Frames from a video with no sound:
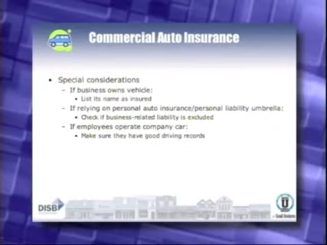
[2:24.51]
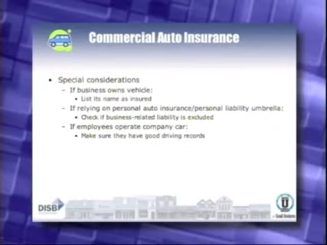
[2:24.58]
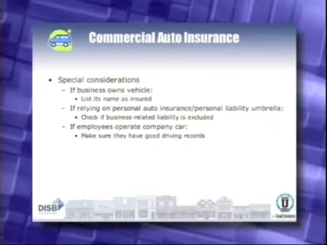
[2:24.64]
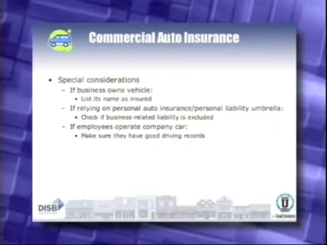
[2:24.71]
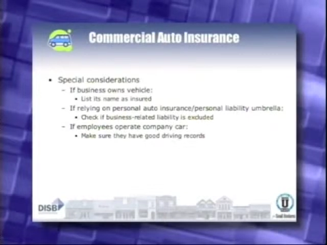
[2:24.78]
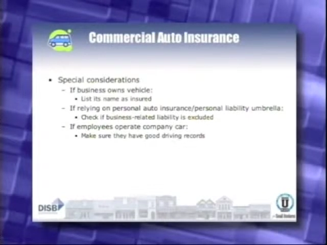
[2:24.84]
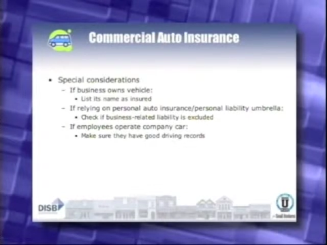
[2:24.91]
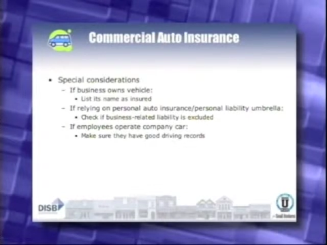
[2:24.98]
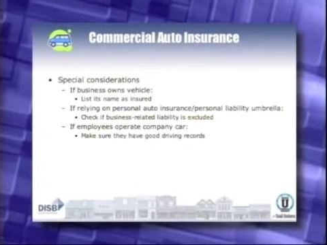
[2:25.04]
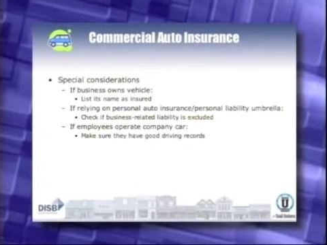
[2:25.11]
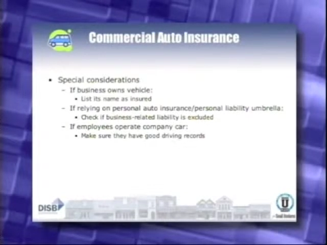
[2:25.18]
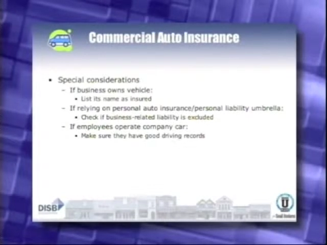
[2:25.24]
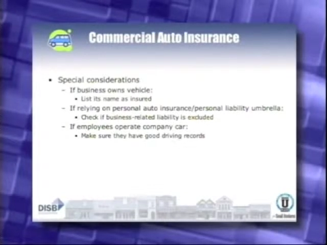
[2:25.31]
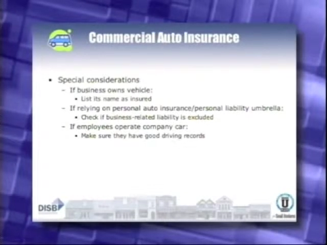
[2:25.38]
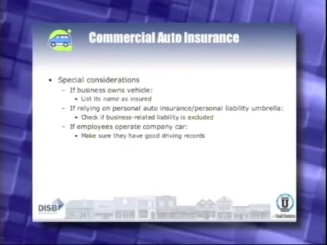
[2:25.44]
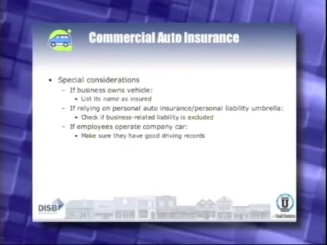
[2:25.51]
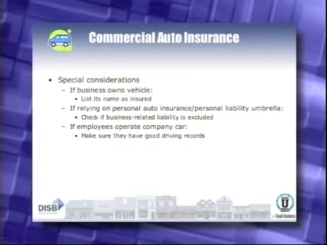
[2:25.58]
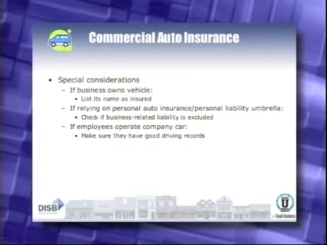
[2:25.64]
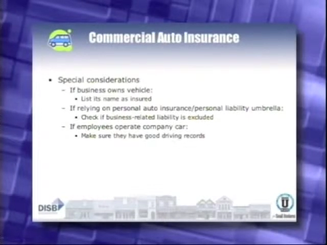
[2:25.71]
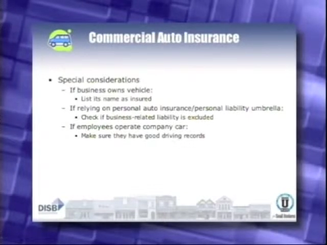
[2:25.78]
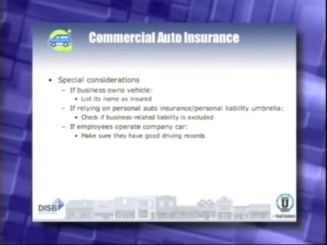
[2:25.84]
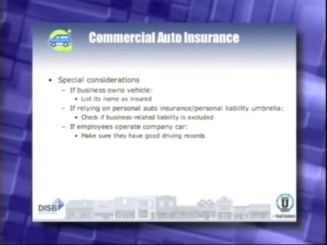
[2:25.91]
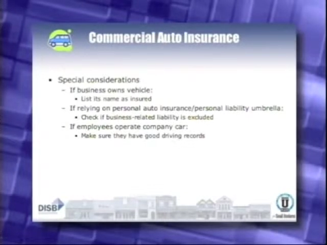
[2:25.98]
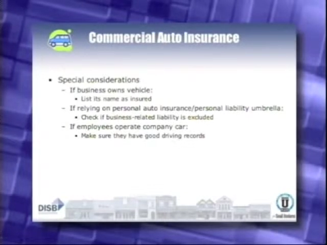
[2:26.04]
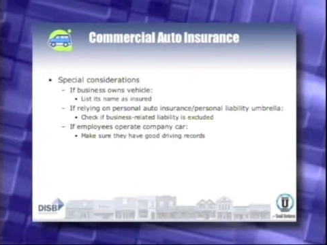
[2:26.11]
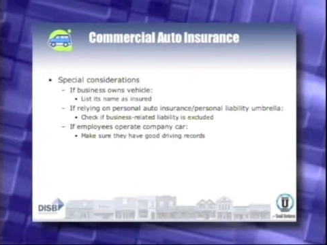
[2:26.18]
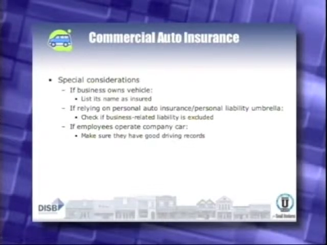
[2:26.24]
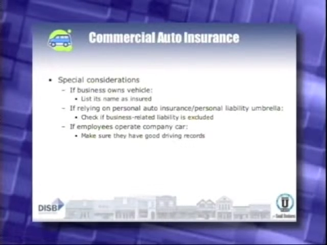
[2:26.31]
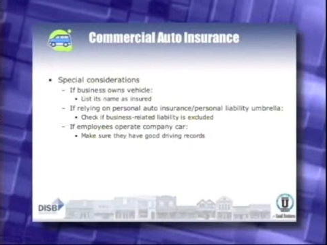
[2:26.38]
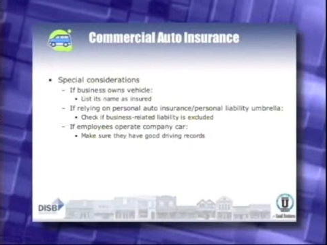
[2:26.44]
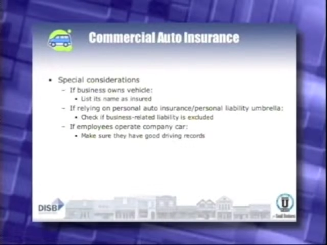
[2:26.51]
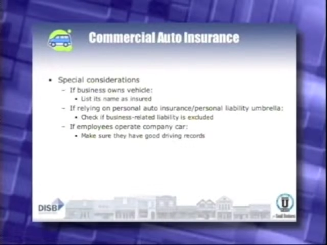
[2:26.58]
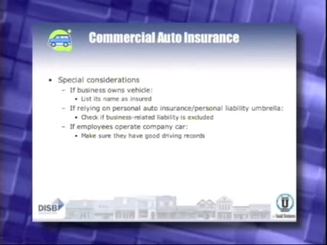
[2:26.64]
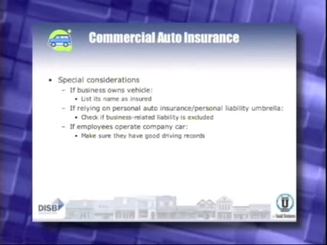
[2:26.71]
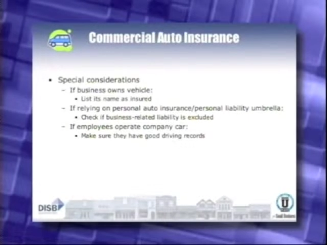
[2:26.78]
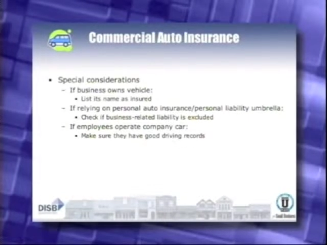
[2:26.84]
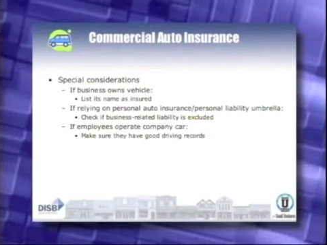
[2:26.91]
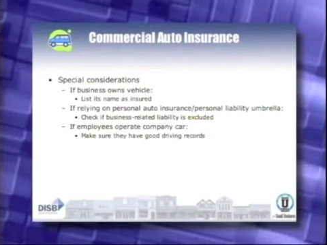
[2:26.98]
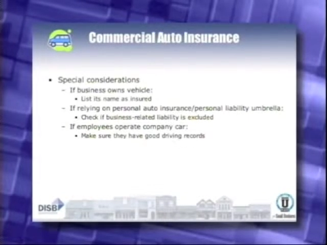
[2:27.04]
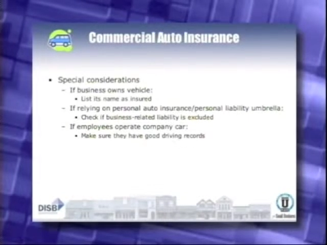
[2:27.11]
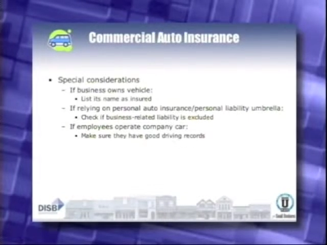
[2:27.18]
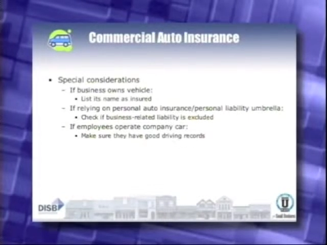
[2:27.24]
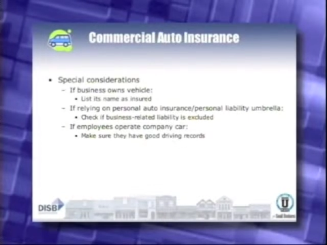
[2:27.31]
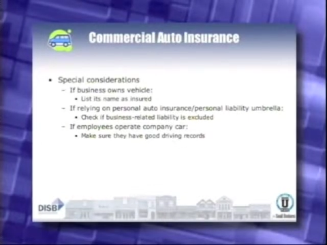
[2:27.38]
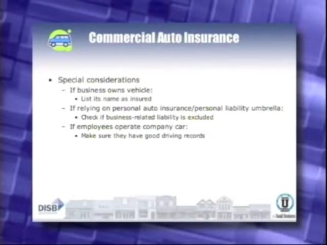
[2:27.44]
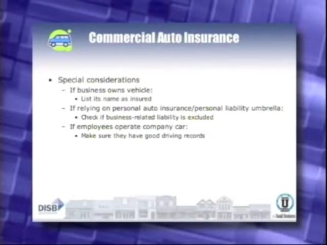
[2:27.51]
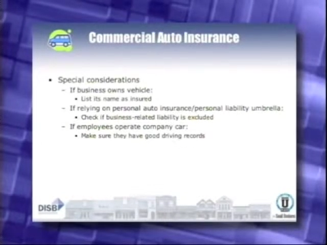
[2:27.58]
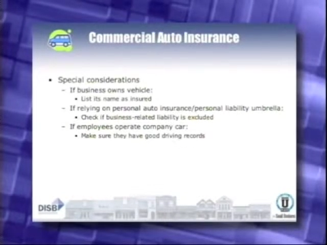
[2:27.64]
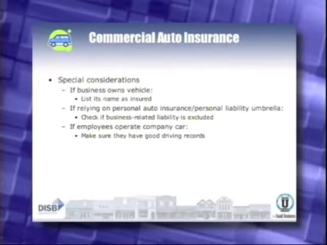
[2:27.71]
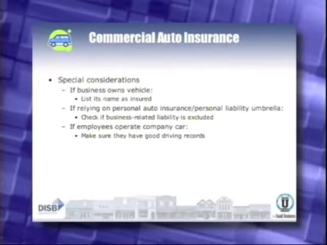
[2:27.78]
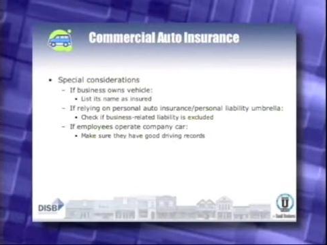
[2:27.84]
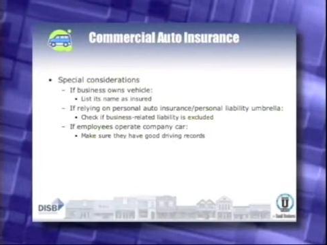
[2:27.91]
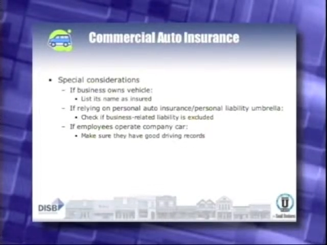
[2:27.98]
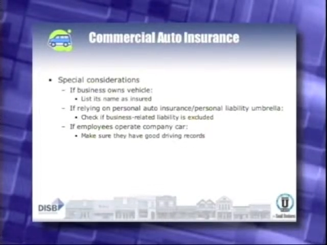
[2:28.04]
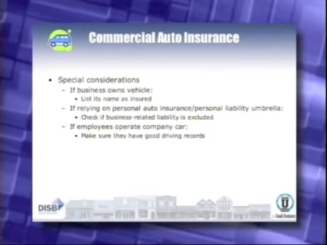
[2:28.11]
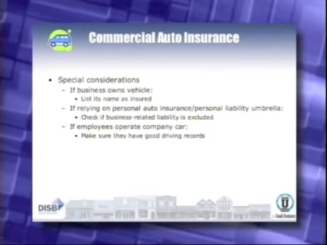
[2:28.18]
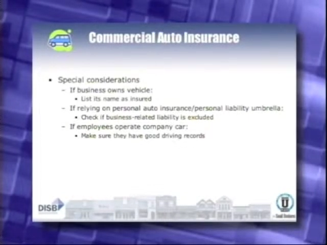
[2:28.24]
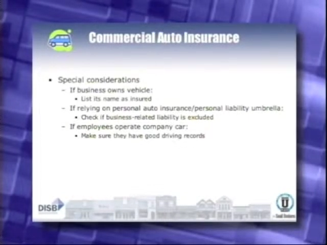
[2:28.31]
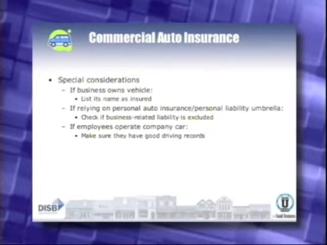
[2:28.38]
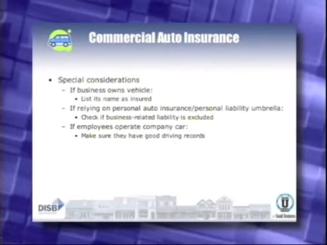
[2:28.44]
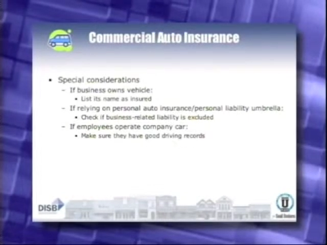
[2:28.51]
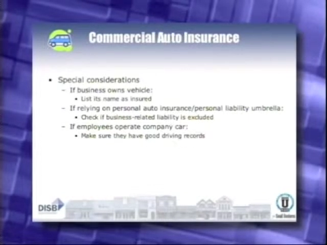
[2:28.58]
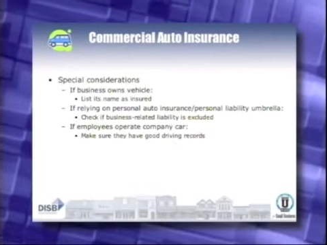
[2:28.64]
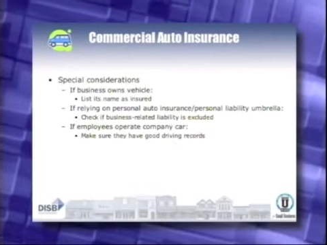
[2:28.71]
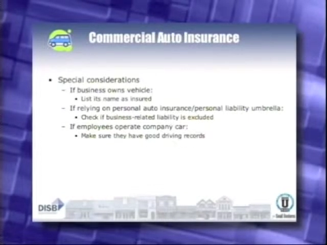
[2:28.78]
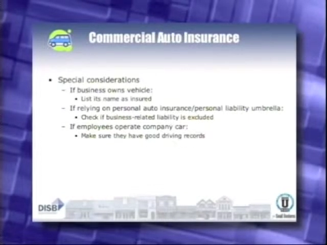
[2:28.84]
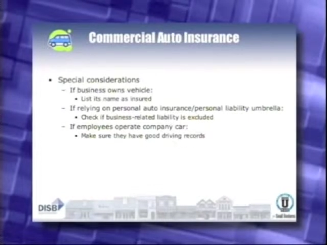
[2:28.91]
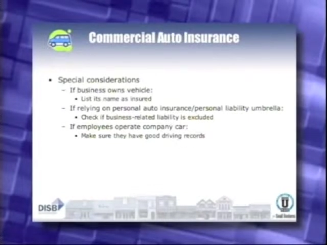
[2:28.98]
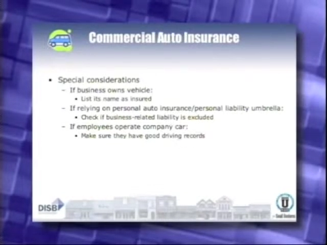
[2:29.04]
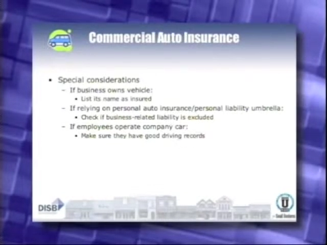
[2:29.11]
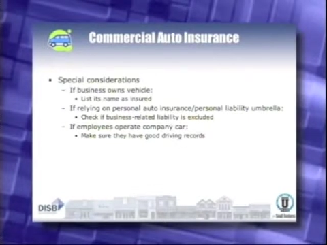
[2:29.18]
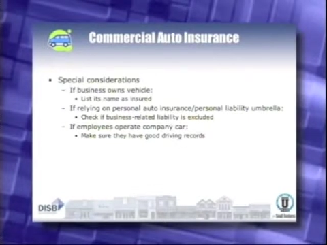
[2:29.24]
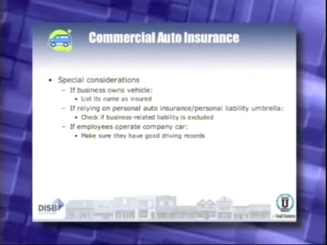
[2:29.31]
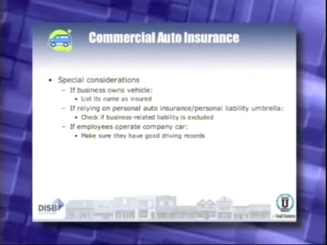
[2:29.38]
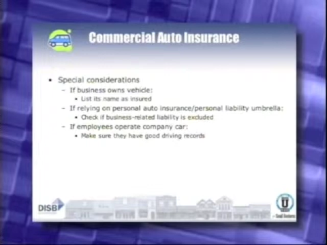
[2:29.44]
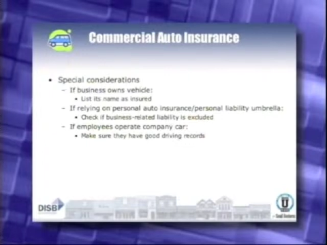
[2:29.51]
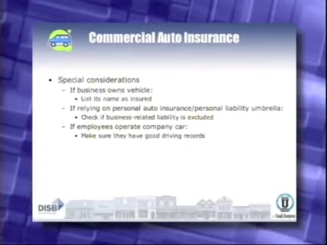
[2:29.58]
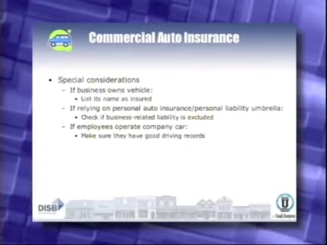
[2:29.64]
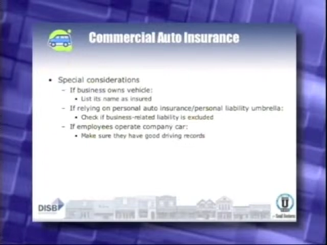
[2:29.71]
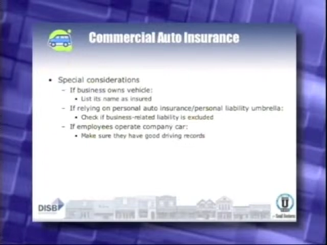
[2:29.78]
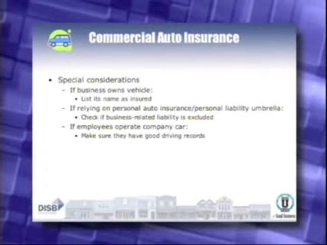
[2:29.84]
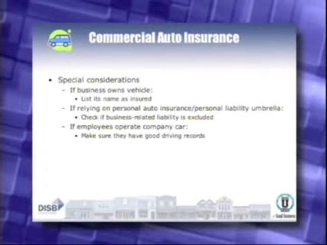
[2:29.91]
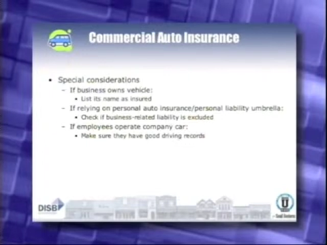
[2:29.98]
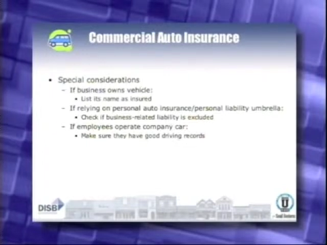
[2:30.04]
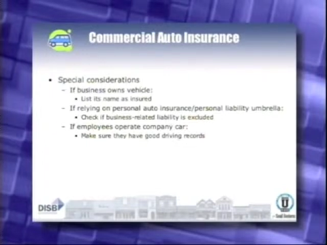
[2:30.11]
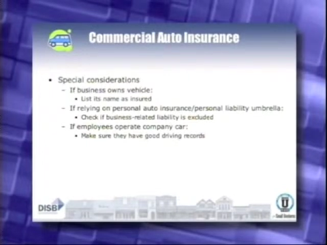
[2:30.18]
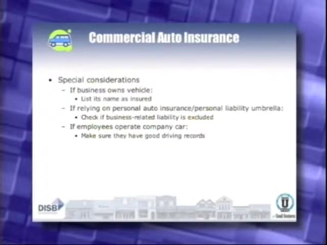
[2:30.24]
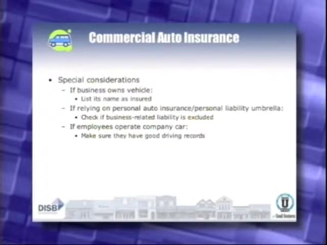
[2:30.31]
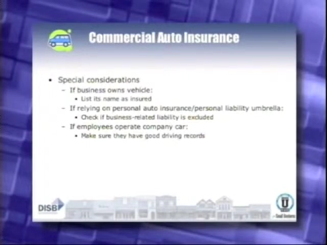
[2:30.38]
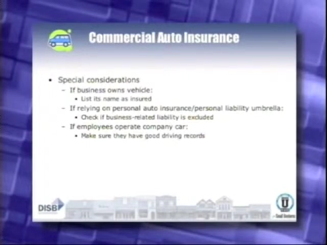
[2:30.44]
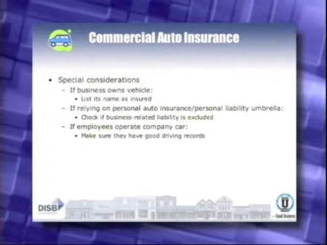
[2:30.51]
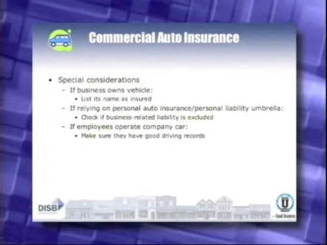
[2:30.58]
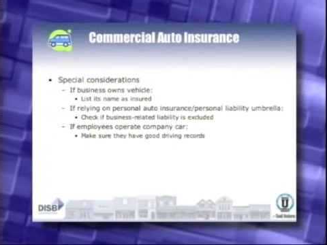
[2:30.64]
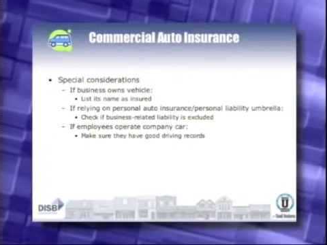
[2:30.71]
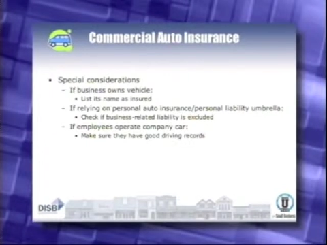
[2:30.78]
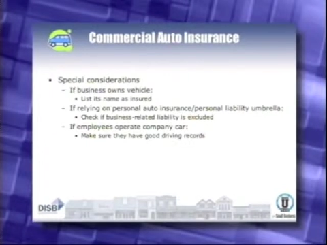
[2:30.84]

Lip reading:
[unreadable: no face in view]